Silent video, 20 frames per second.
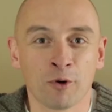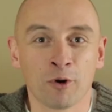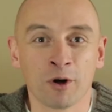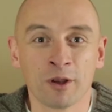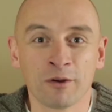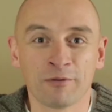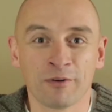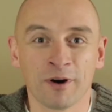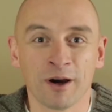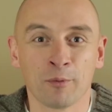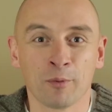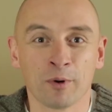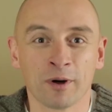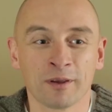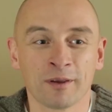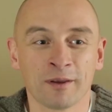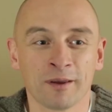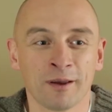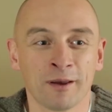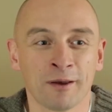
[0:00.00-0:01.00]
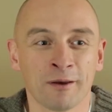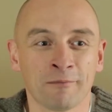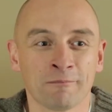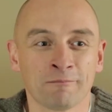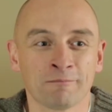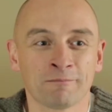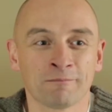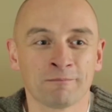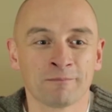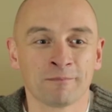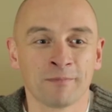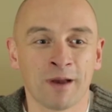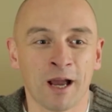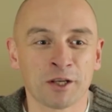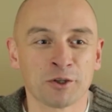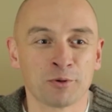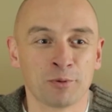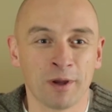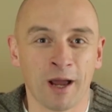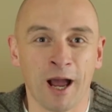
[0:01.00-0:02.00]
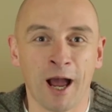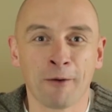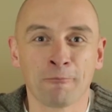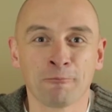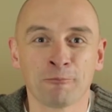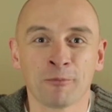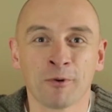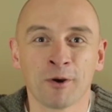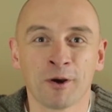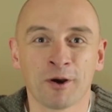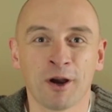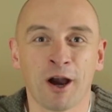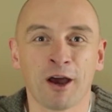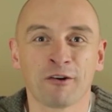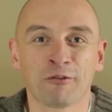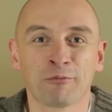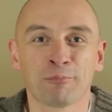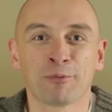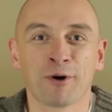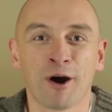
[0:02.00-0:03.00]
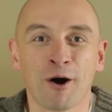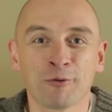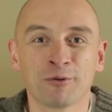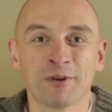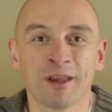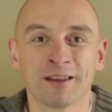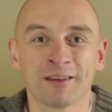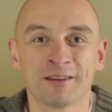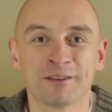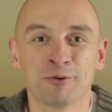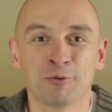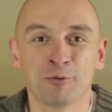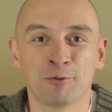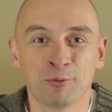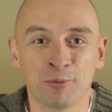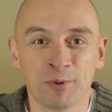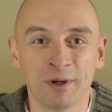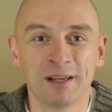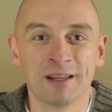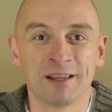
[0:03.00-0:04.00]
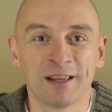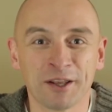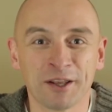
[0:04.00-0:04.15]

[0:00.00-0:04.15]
totally fine with it. Actually, I'm kind of proud that you really